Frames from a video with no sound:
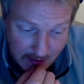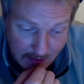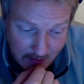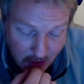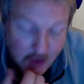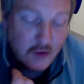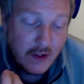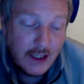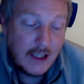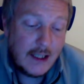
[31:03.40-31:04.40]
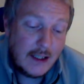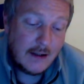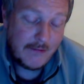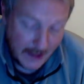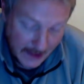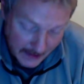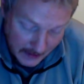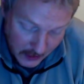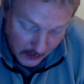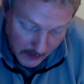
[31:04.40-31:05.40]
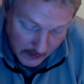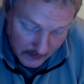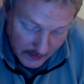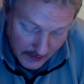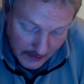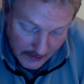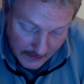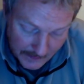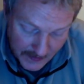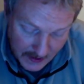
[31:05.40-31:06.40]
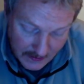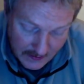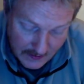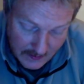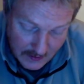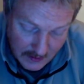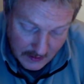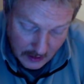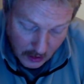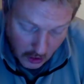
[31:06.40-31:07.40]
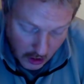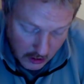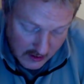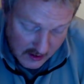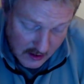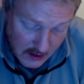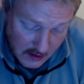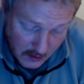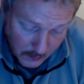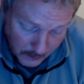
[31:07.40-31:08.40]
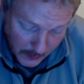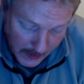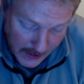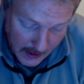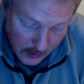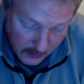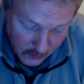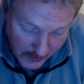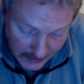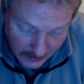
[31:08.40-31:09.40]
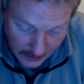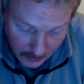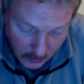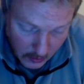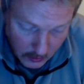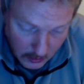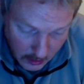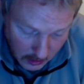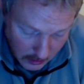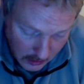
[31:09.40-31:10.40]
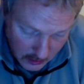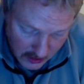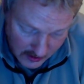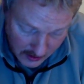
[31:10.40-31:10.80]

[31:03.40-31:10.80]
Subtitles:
not really a valid argument, that the costs to pay out retail hodlers